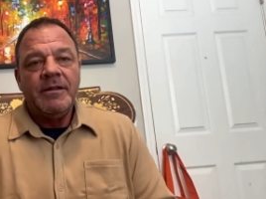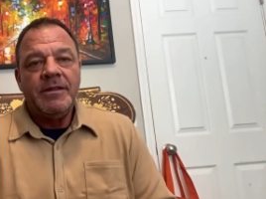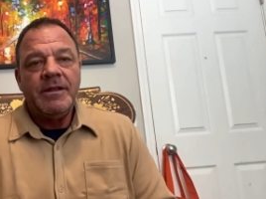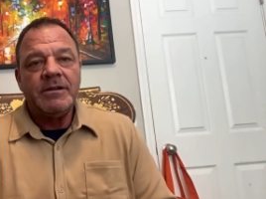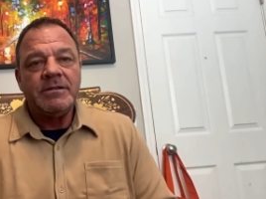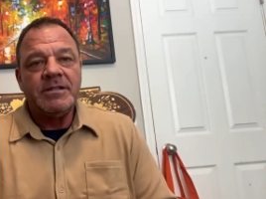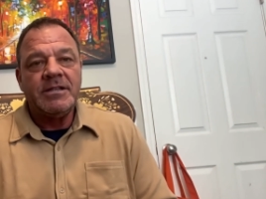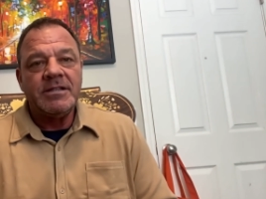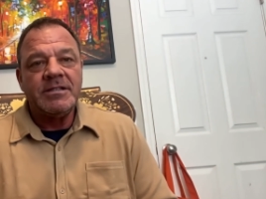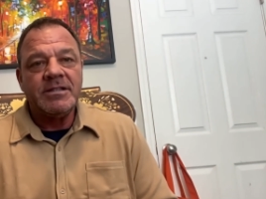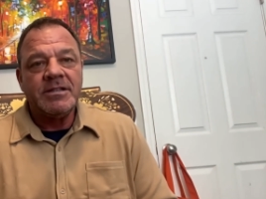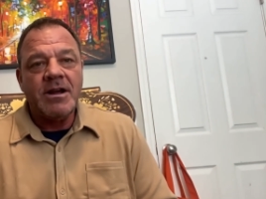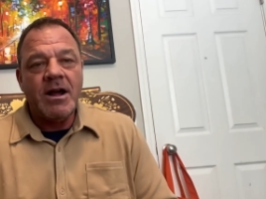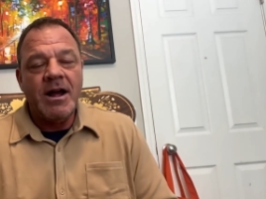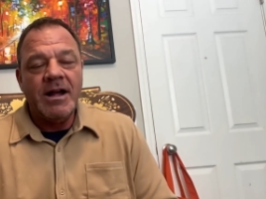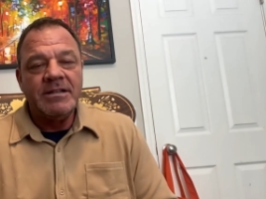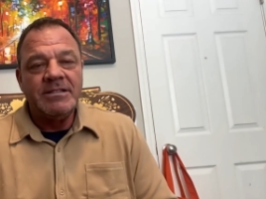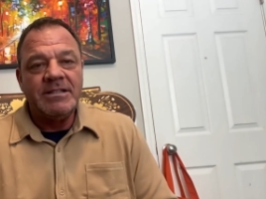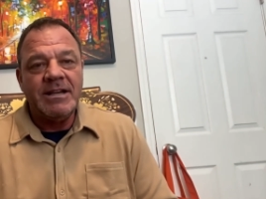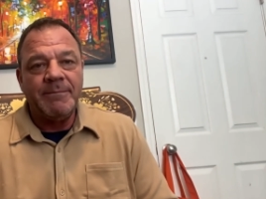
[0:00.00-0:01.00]
there's this
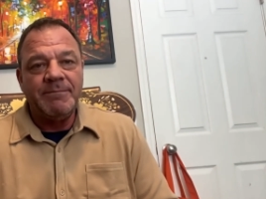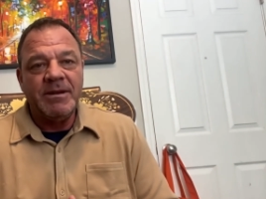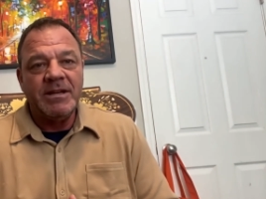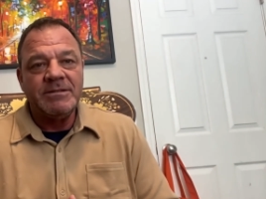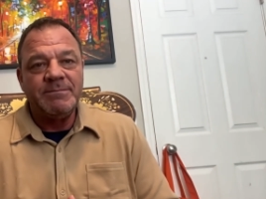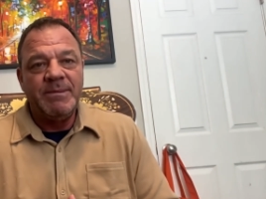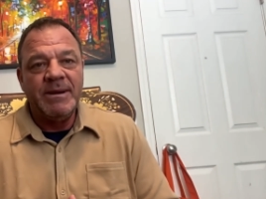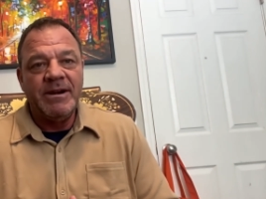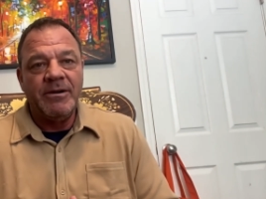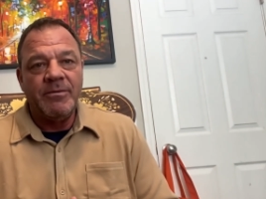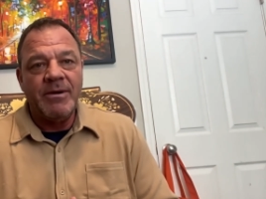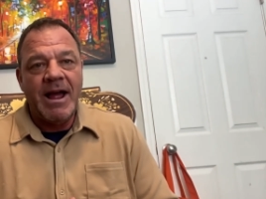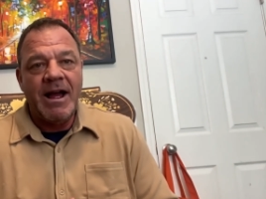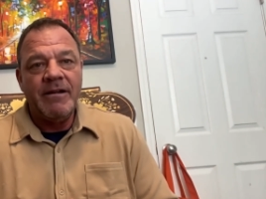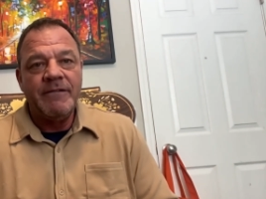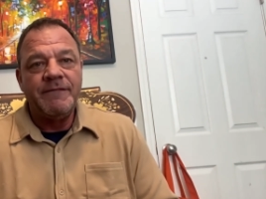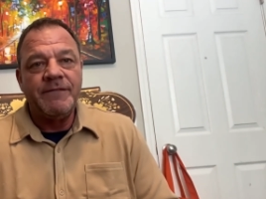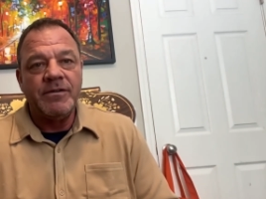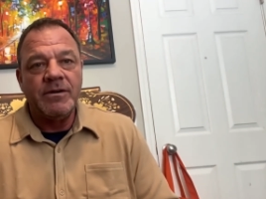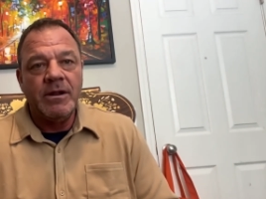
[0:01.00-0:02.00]
concept has been
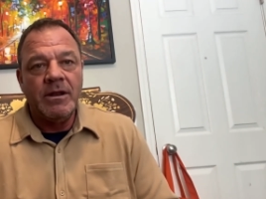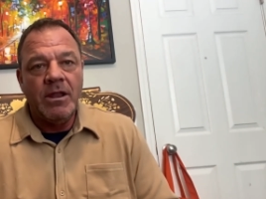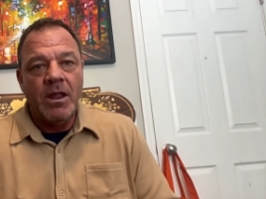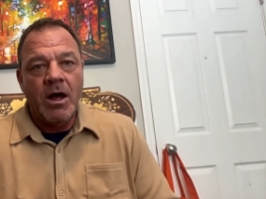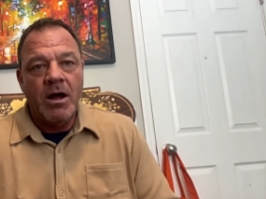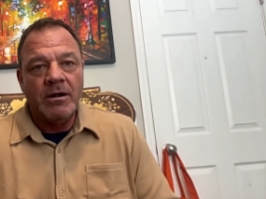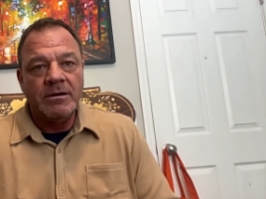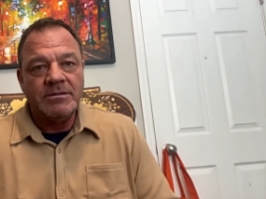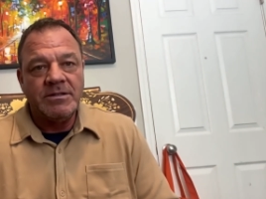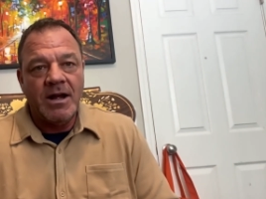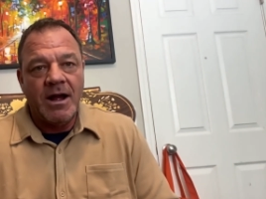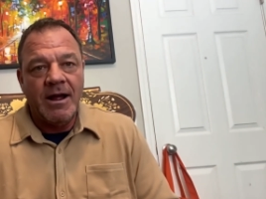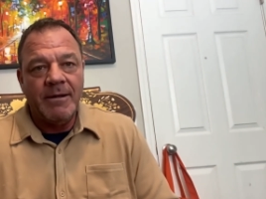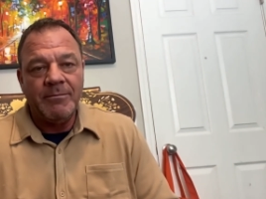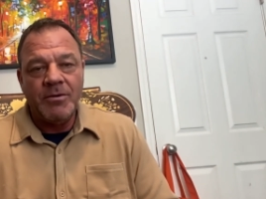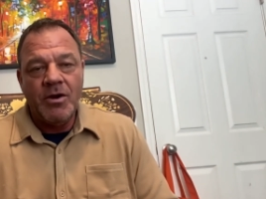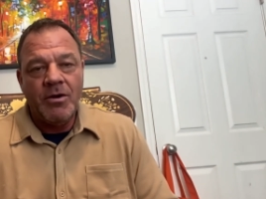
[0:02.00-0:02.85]
around for a long time.